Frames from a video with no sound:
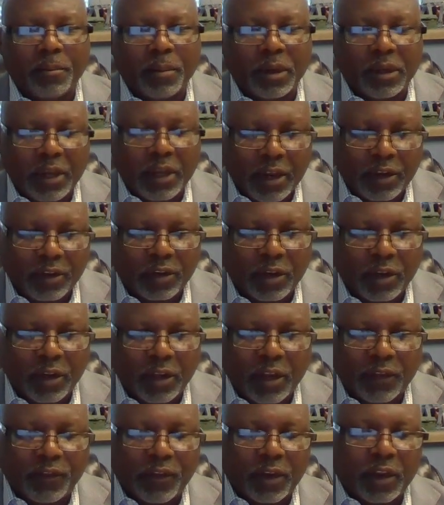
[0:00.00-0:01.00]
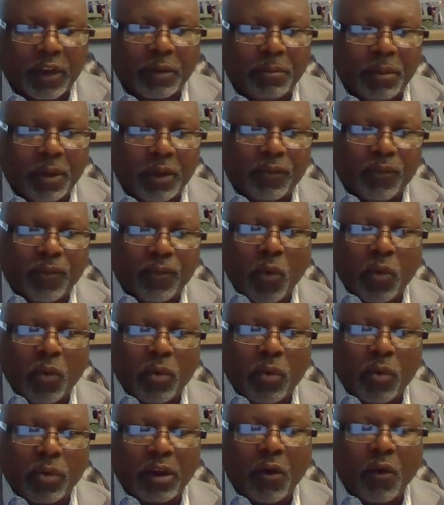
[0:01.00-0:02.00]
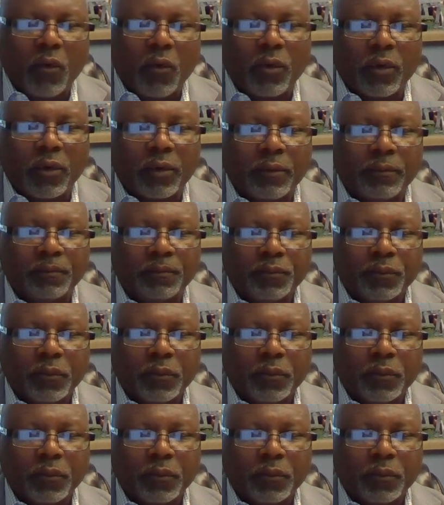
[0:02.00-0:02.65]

potentially if it could be forwarded over